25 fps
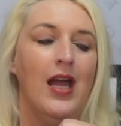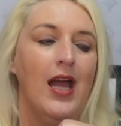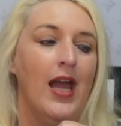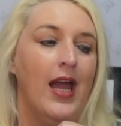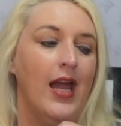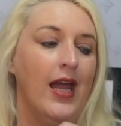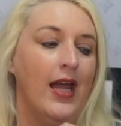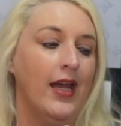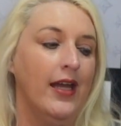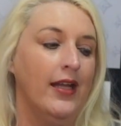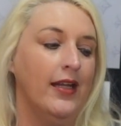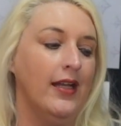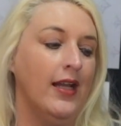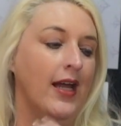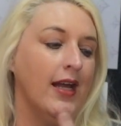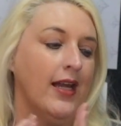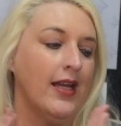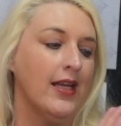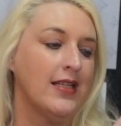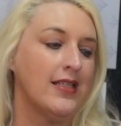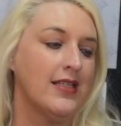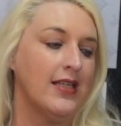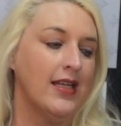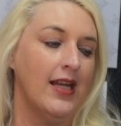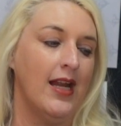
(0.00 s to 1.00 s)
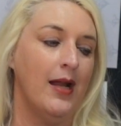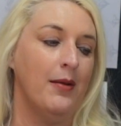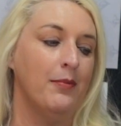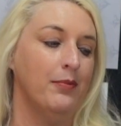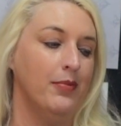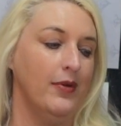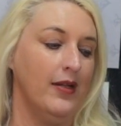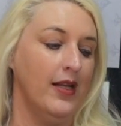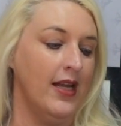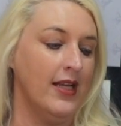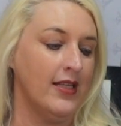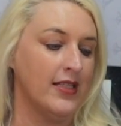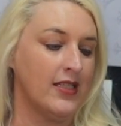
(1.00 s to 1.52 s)
And like I said, I'm
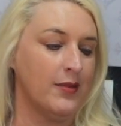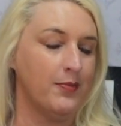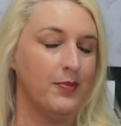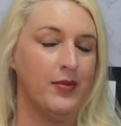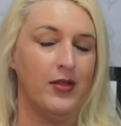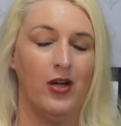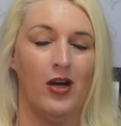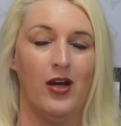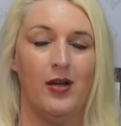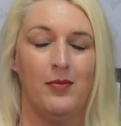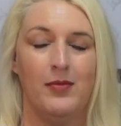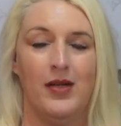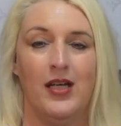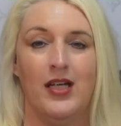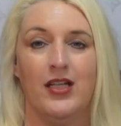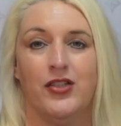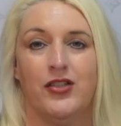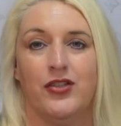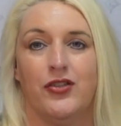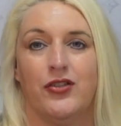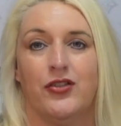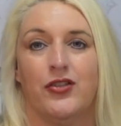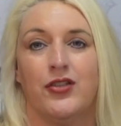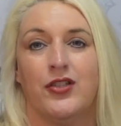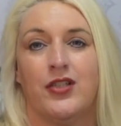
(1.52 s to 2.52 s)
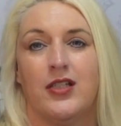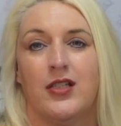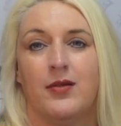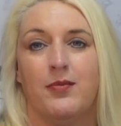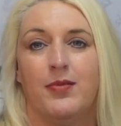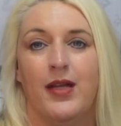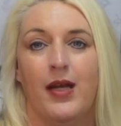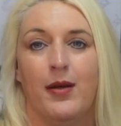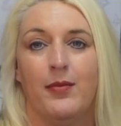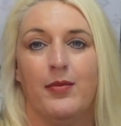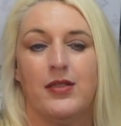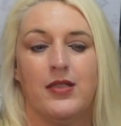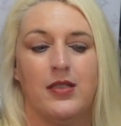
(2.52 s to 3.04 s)
blessed beyond measures to be
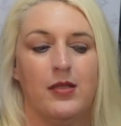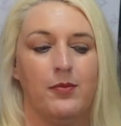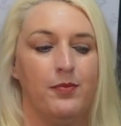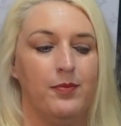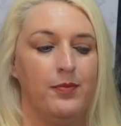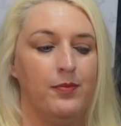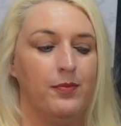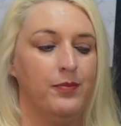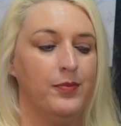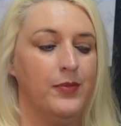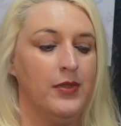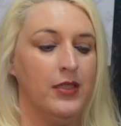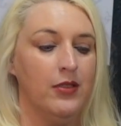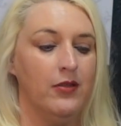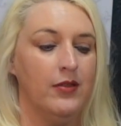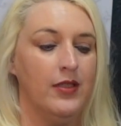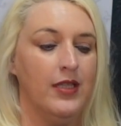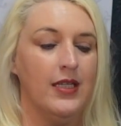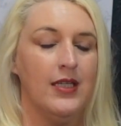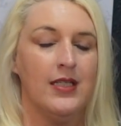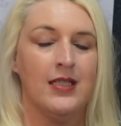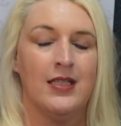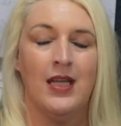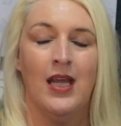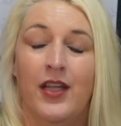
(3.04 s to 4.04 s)
able to do this.